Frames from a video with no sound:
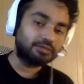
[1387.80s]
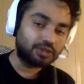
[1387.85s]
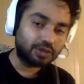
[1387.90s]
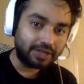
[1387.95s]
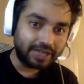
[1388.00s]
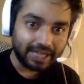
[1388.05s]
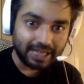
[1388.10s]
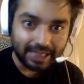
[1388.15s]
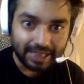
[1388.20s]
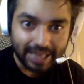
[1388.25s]
So
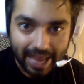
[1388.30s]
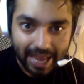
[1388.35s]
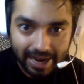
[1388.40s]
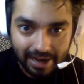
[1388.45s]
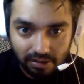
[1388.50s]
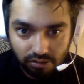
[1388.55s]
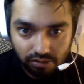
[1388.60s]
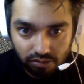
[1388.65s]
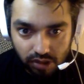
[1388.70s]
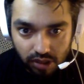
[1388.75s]
till
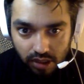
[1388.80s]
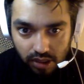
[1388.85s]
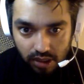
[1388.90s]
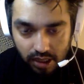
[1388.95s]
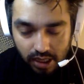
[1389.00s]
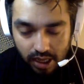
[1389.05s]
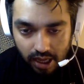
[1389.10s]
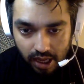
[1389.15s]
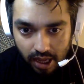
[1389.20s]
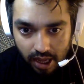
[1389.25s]
then,
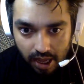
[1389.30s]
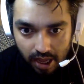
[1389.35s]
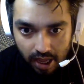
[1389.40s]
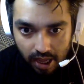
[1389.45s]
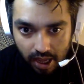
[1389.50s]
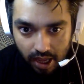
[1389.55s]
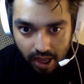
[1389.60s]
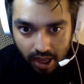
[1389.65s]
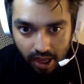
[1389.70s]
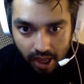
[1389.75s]

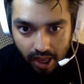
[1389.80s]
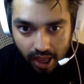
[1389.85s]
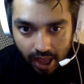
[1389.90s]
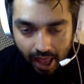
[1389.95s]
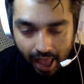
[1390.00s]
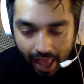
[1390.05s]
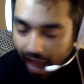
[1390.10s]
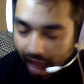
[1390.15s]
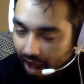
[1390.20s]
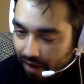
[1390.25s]

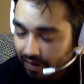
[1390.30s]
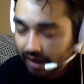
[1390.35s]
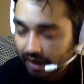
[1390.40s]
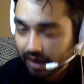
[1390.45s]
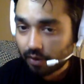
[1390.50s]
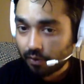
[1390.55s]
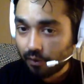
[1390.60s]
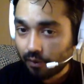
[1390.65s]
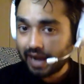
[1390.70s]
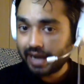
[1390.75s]
have a
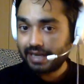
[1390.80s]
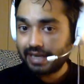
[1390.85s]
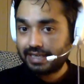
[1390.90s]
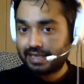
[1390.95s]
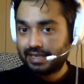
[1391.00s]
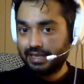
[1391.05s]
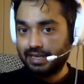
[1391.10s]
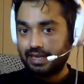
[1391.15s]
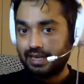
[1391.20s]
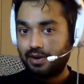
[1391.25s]

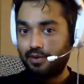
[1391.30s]
great